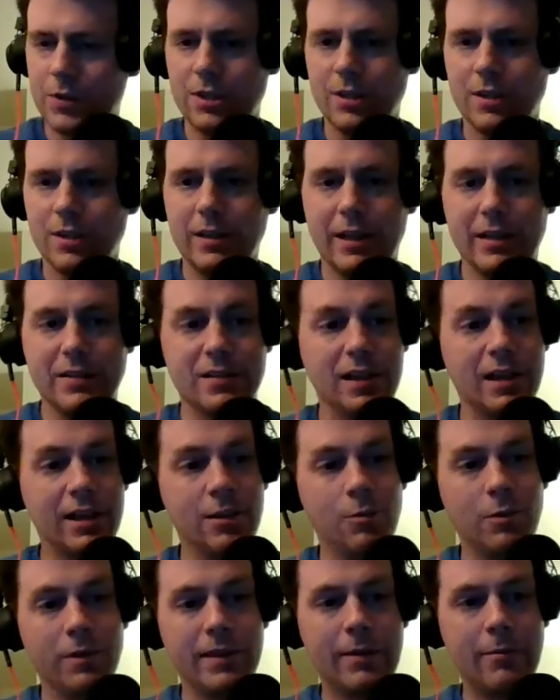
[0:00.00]
Yes,
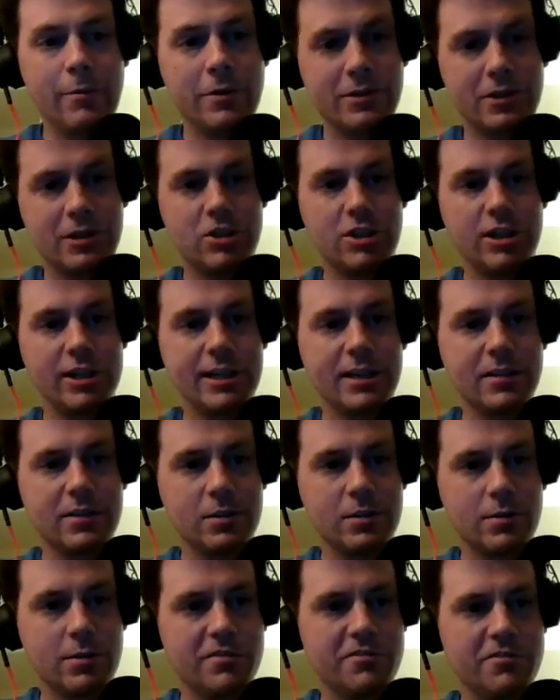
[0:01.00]
anyone that wants to check out
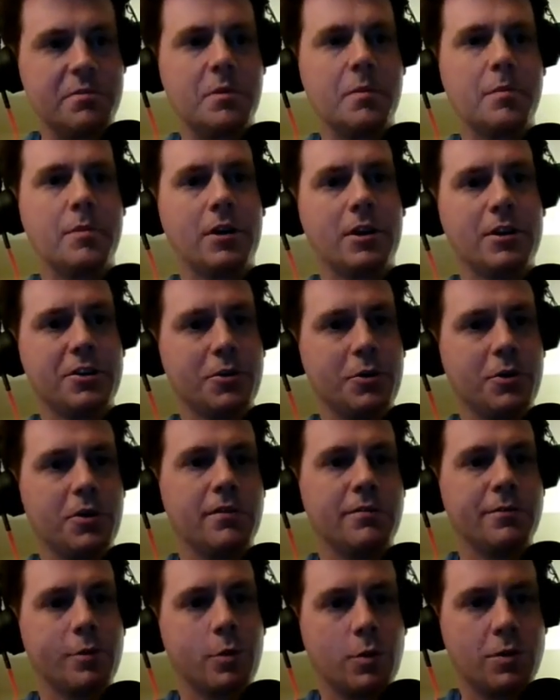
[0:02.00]
Stories from a Bar, you can,
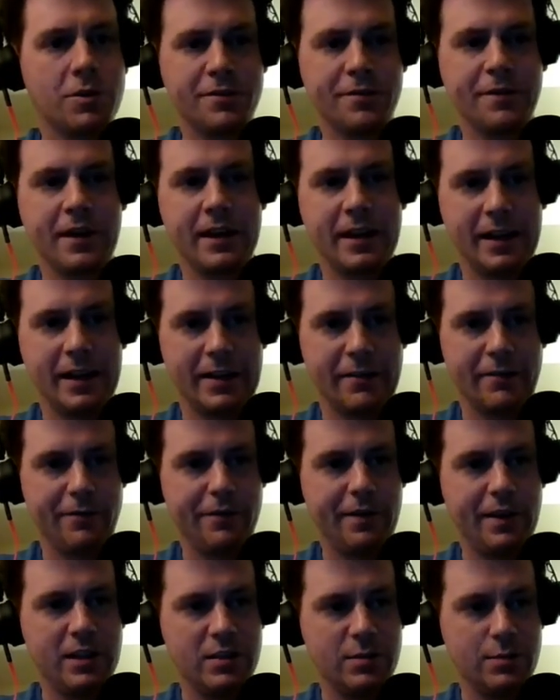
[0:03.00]
of course, find it on
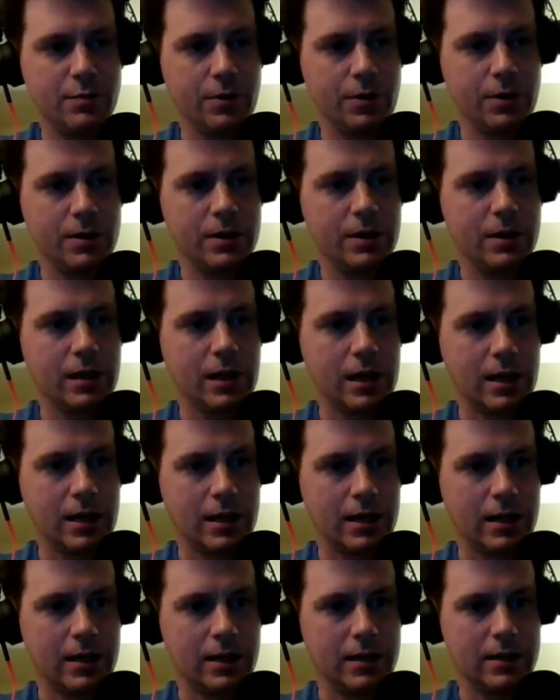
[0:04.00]
Facebook,
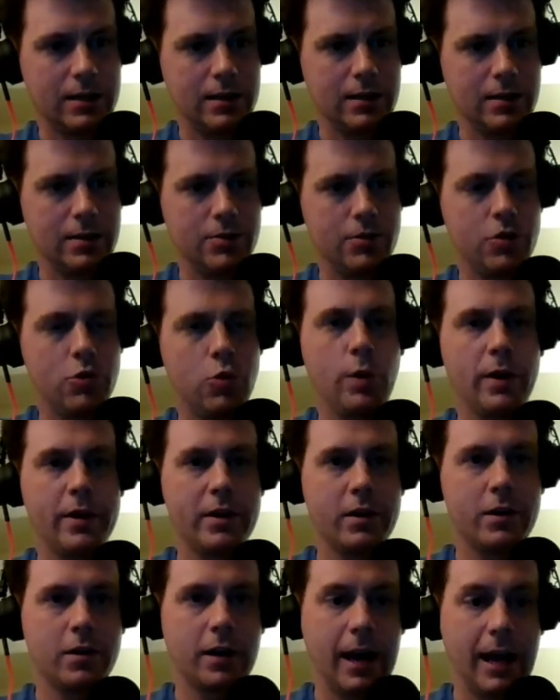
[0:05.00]

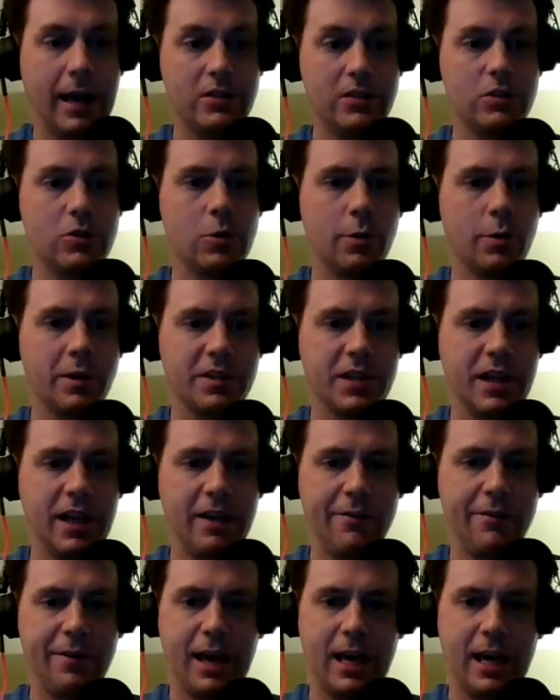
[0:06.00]
Twitter,
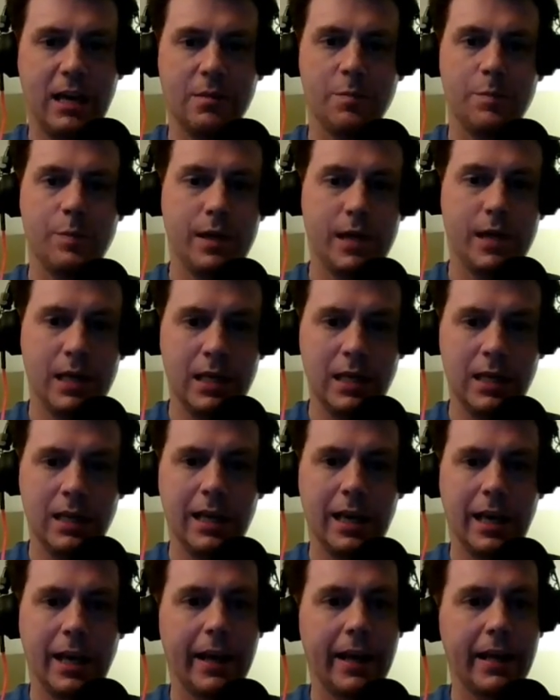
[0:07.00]
@StoriesFAB,
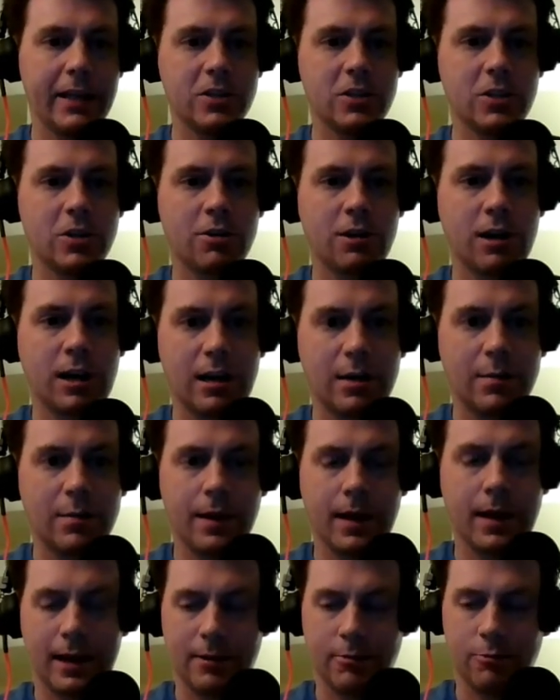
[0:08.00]
and
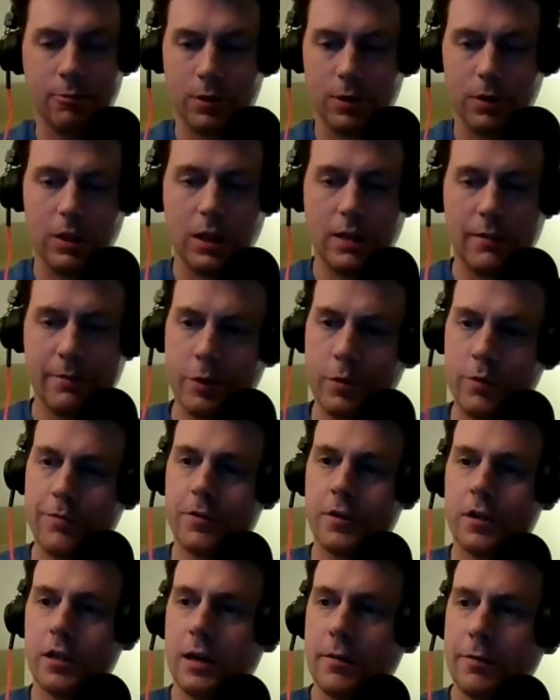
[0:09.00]
Instagram. I will love you
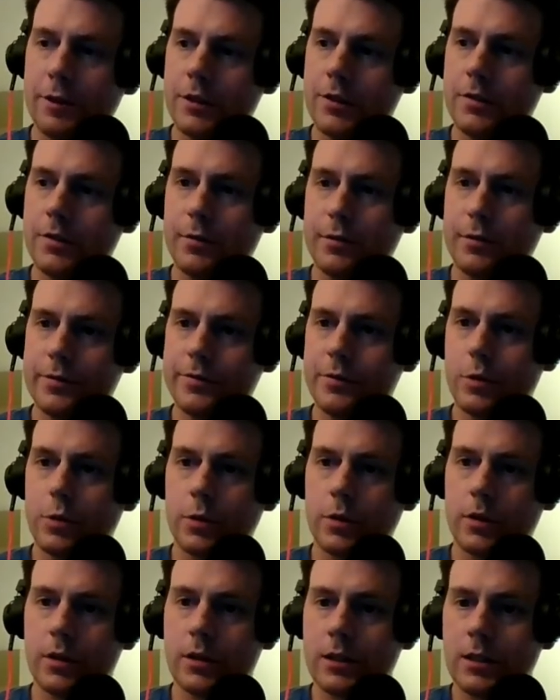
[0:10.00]
forever
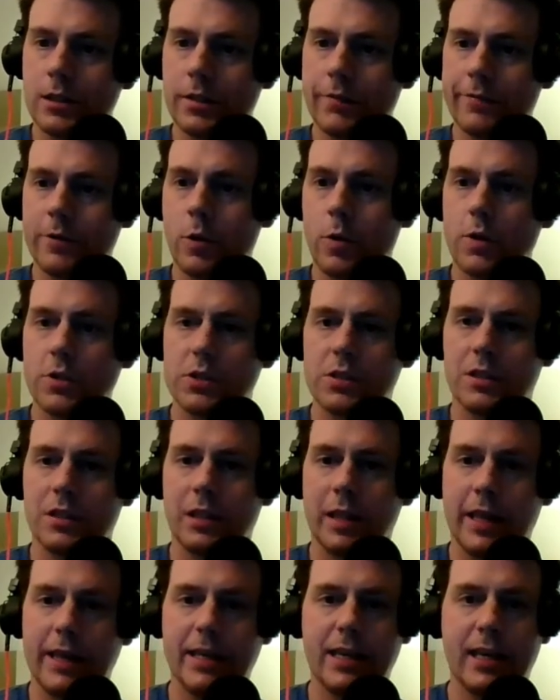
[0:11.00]
for, of course,
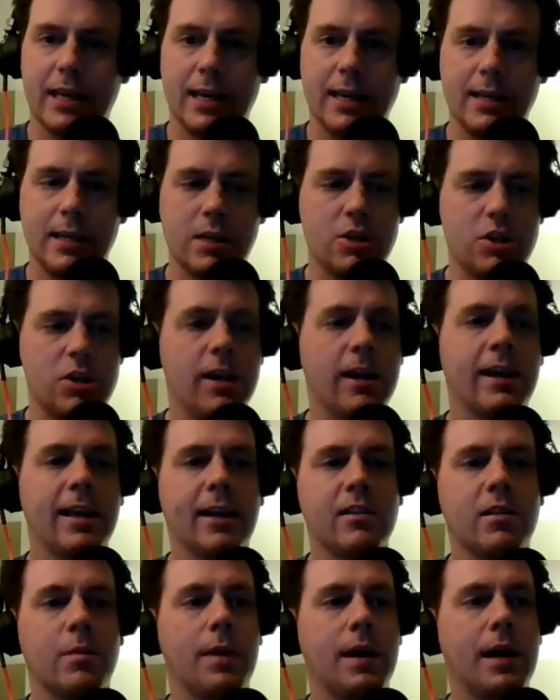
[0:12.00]
liking and checking
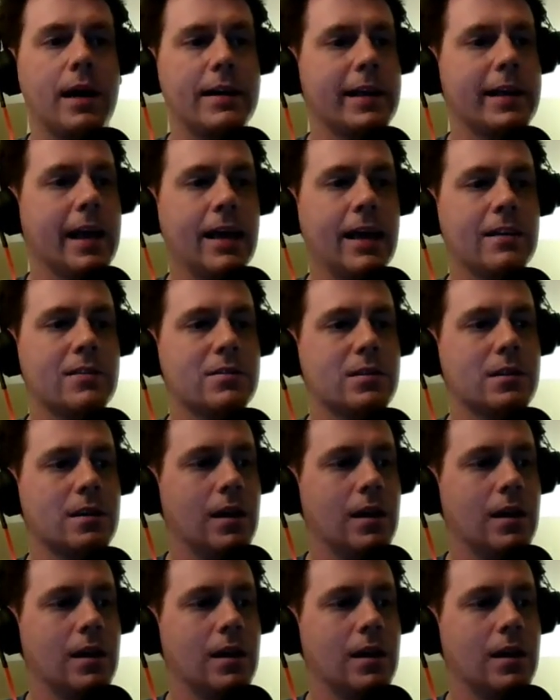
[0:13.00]
out the podcast,